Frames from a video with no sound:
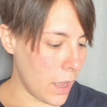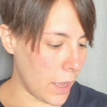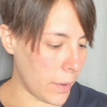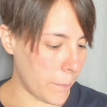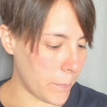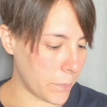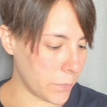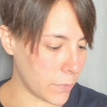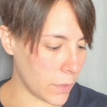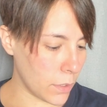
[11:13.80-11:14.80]
Um,
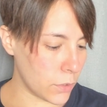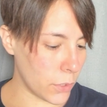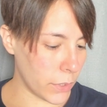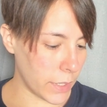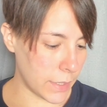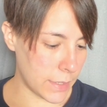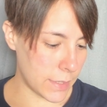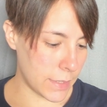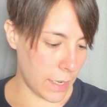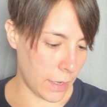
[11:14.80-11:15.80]
during this
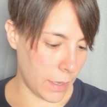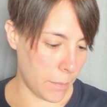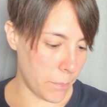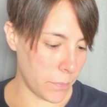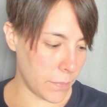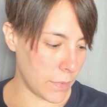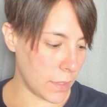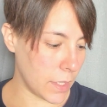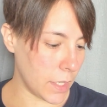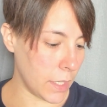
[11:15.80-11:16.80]
time,
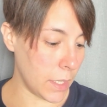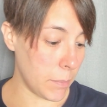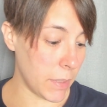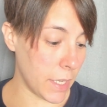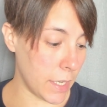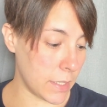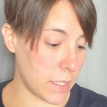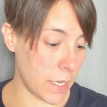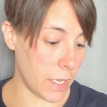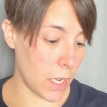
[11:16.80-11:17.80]
he began
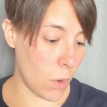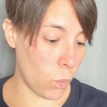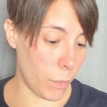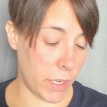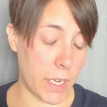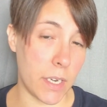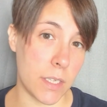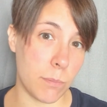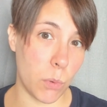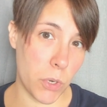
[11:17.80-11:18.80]
dating a woman in
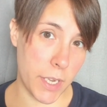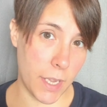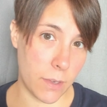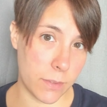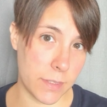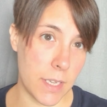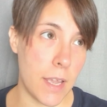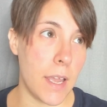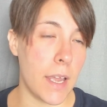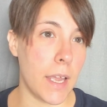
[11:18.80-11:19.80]
his boarding house,
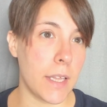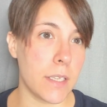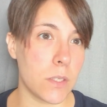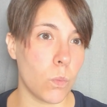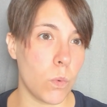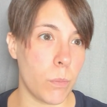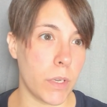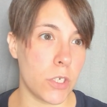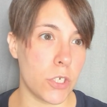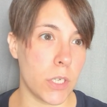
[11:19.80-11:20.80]
and this
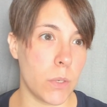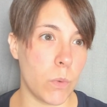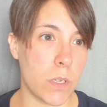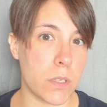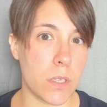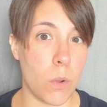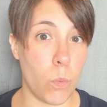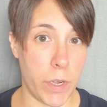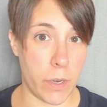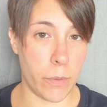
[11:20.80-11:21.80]
woman, she was a
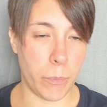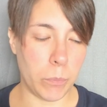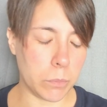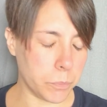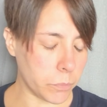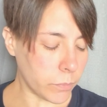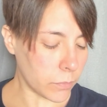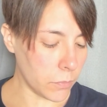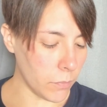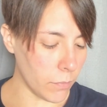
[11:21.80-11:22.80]
widow,
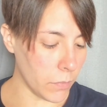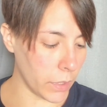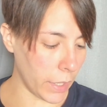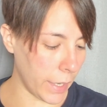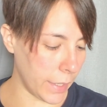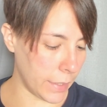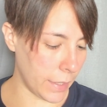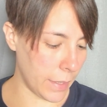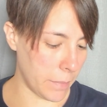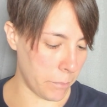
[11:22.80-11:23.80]
and
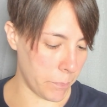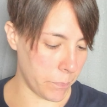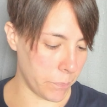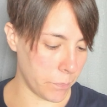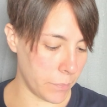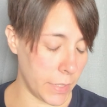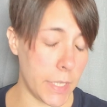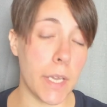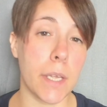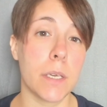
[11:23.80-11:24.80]
um, he
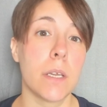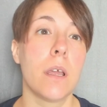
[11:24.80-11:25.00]
had